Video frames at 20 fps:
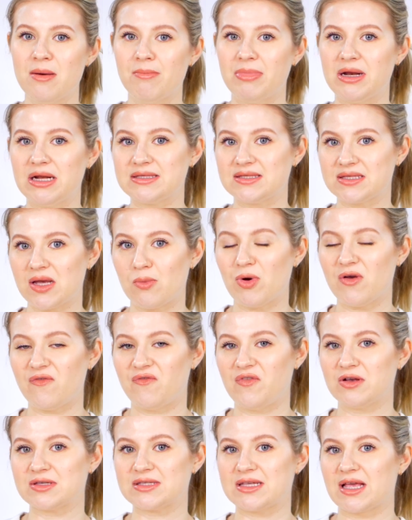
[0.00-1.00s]
but it somewhat
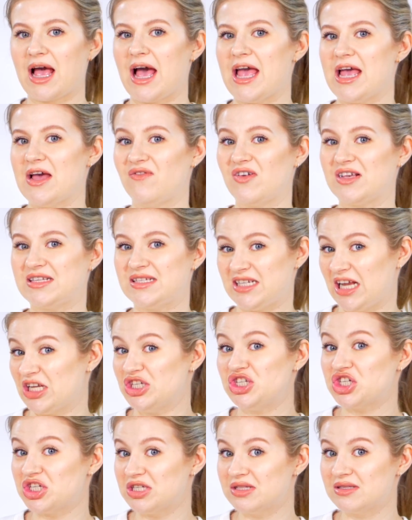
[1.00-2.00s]
feels like I have
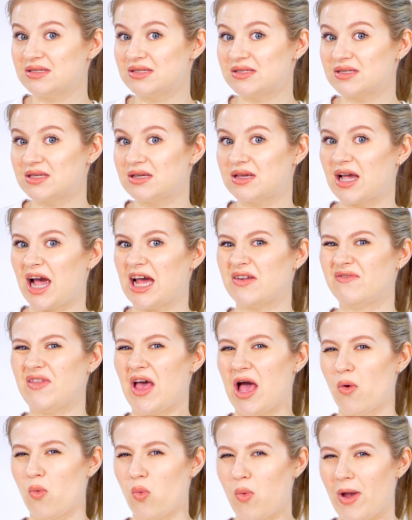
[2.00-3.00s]
extensions, kind of
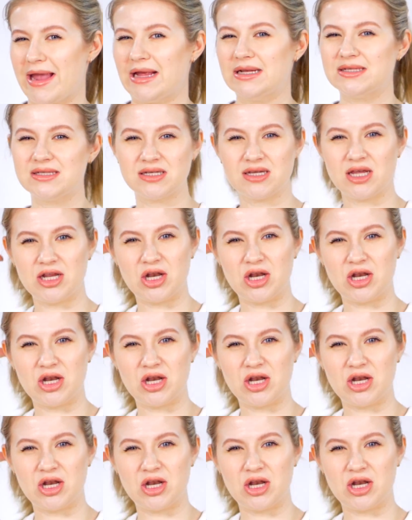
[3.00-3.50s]
that weight,